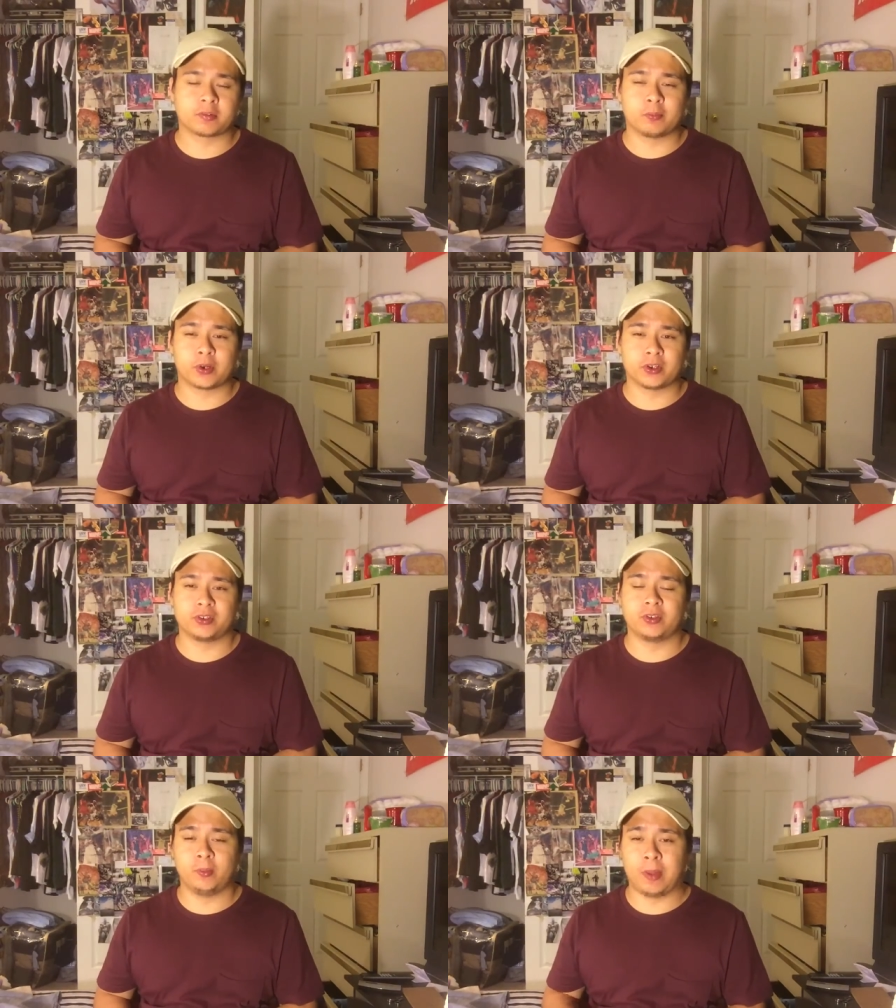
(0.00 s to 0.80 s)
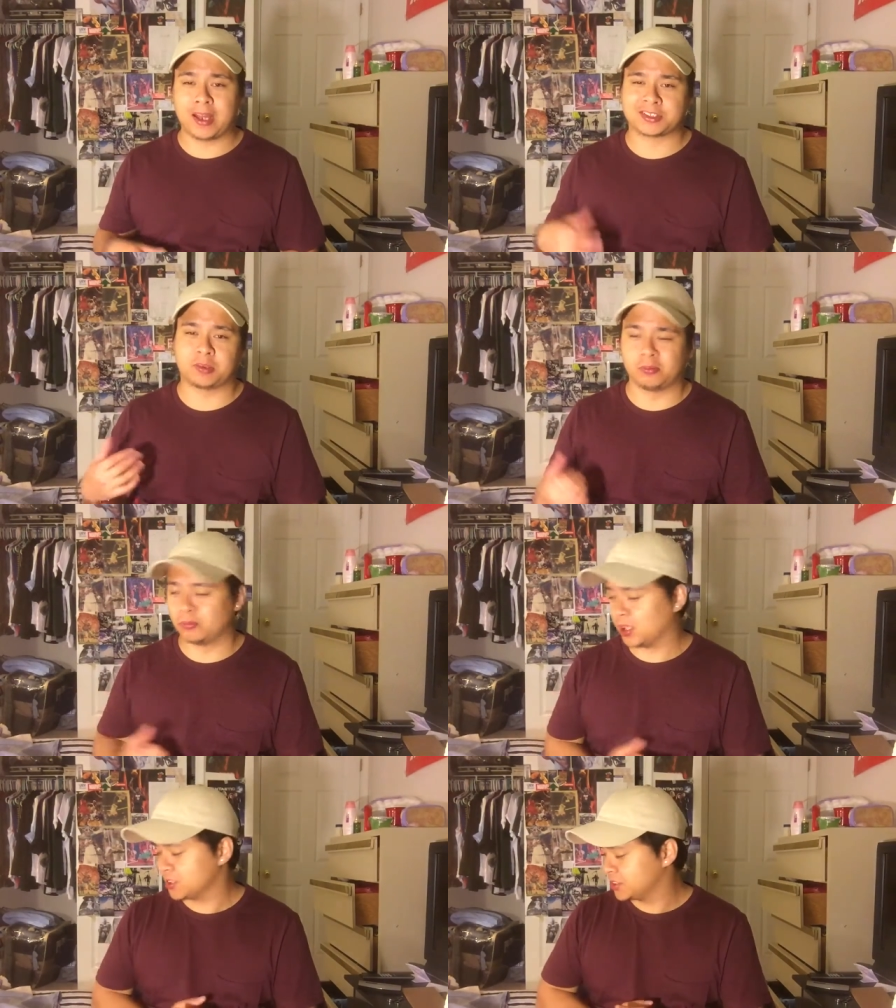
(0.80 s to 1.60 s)
compared to the past couple
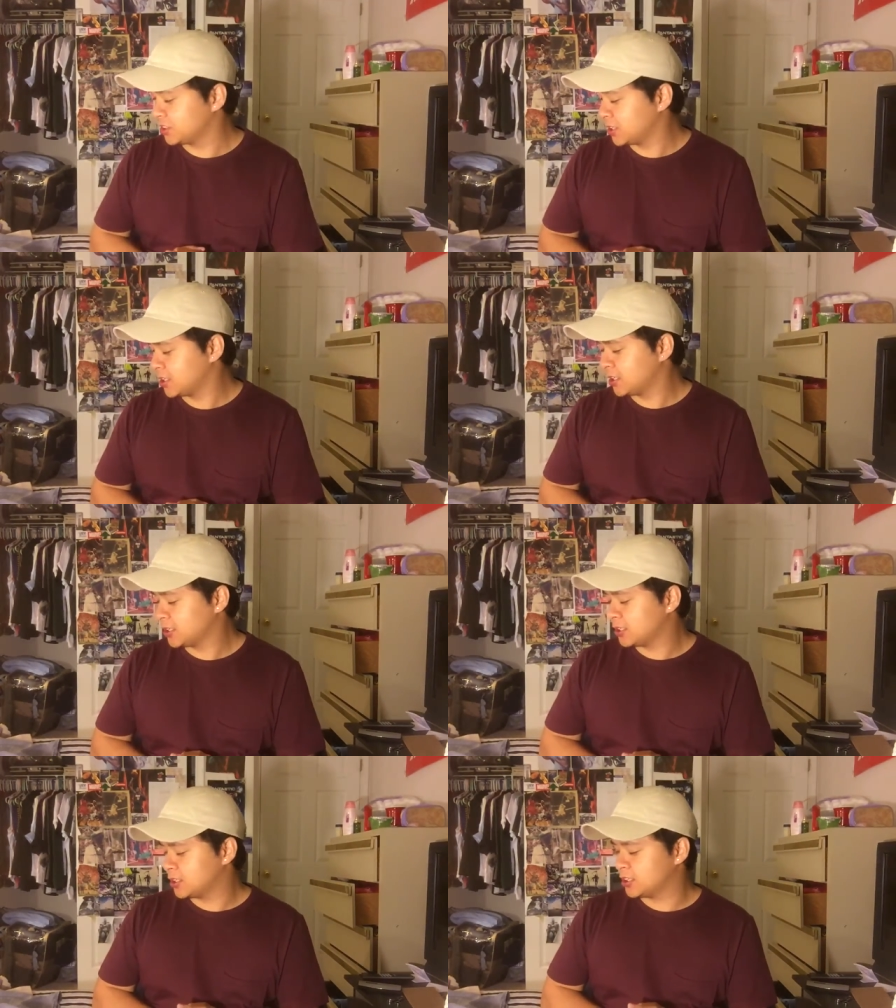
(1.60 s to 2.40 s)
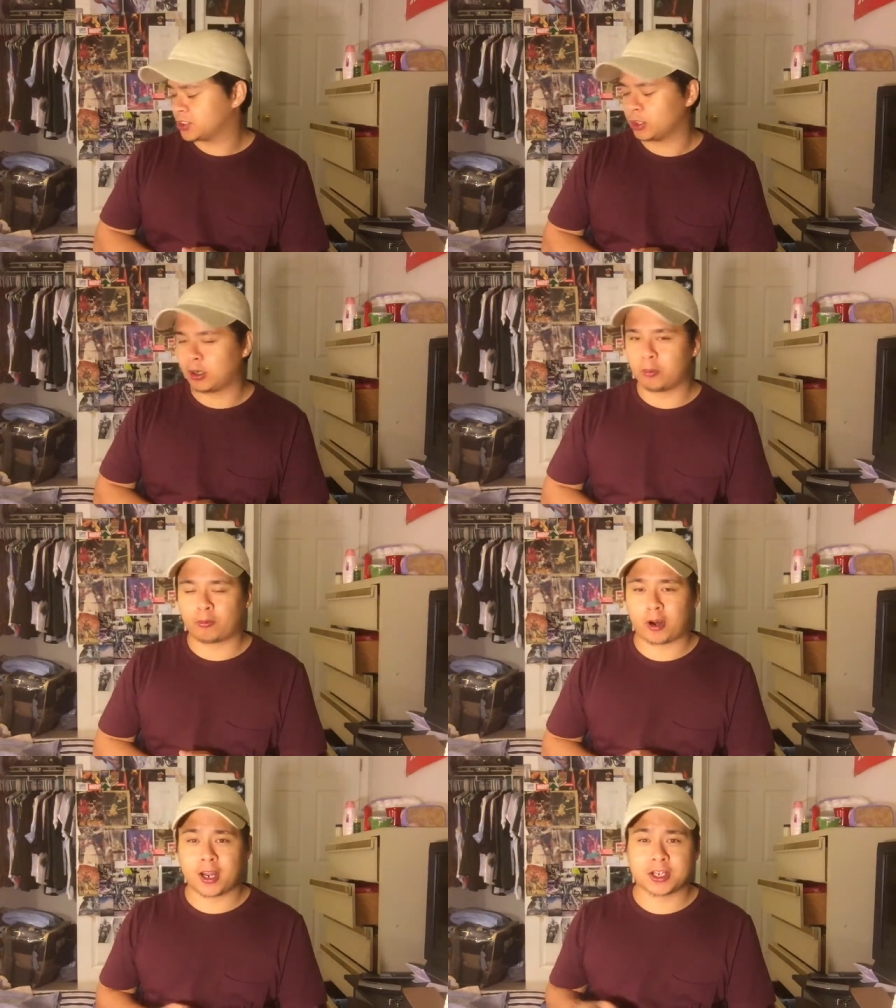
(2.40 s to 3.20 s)
months. So uh,
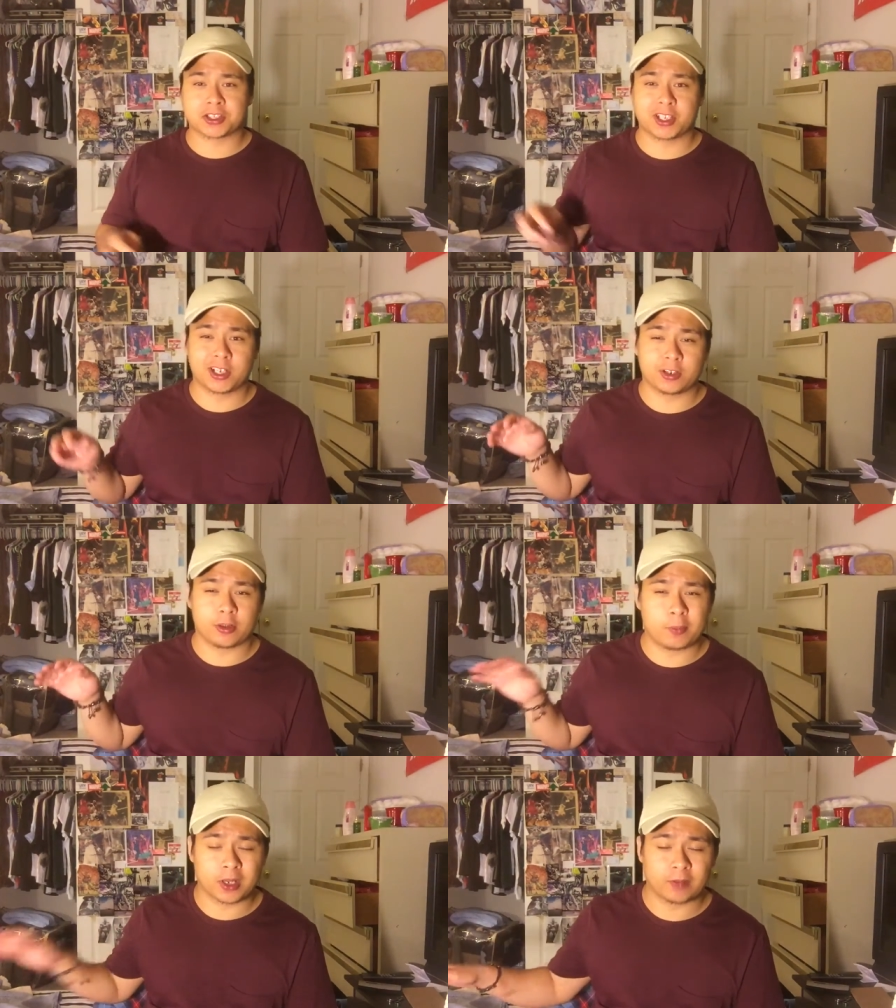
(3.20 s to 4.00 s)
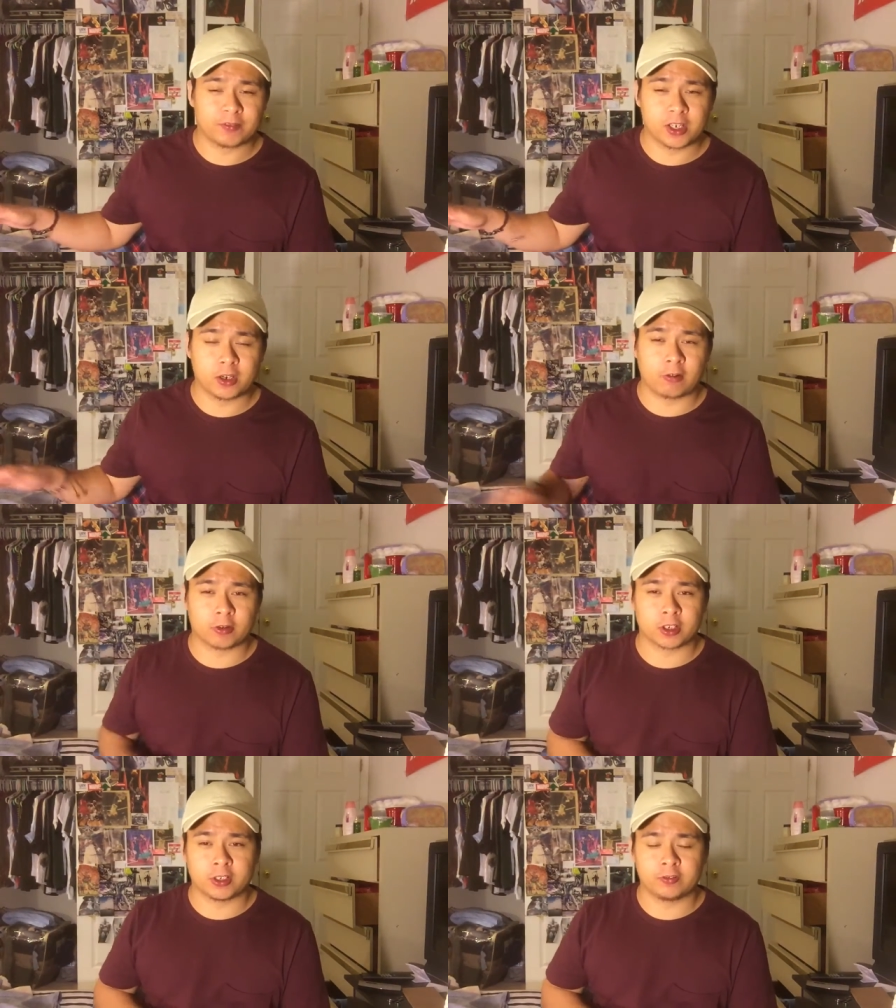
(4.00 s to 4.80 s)
before I actually get into the pickup video, I
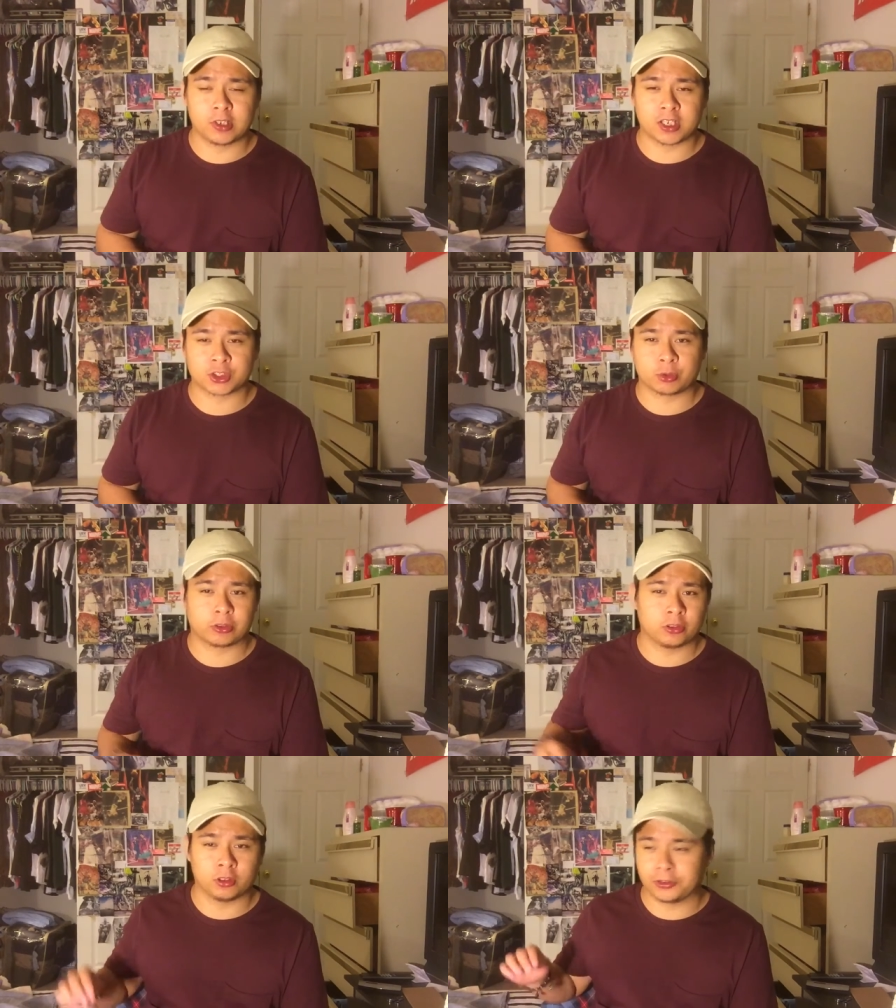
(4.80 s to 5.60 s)
want to give you guys a quick little